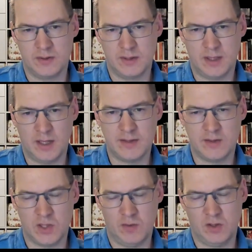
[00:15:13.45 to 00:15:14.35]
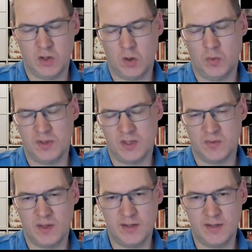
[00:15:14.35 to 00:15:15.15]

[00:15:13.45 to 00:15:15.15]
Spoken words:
the classic server components as well.